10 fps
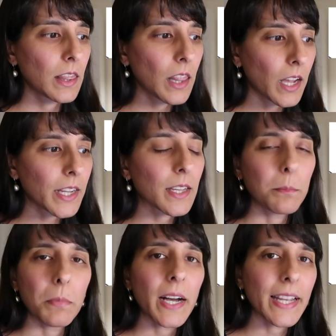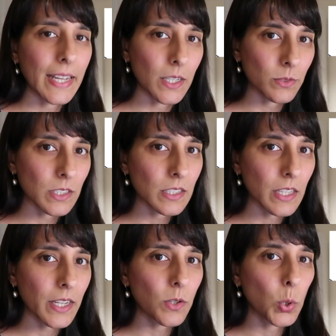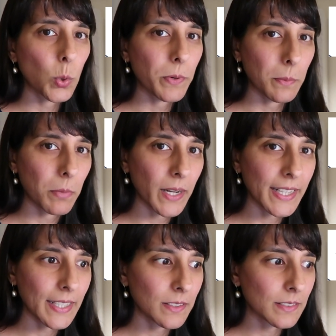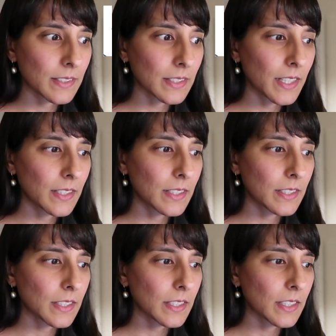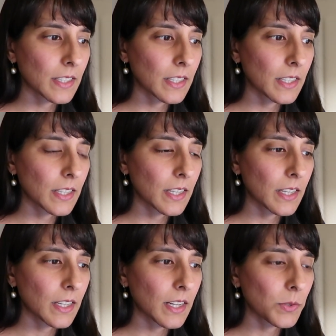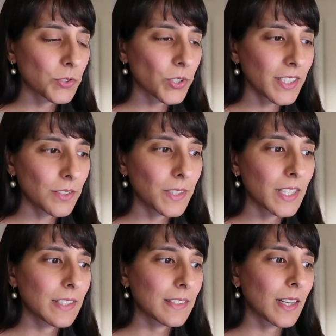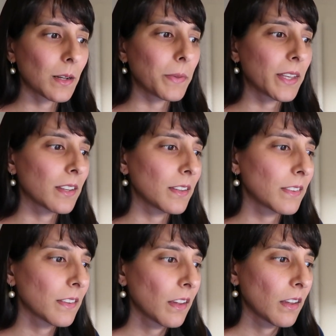like a buyout, like a corporate buyout. And I was trying to figure this out because,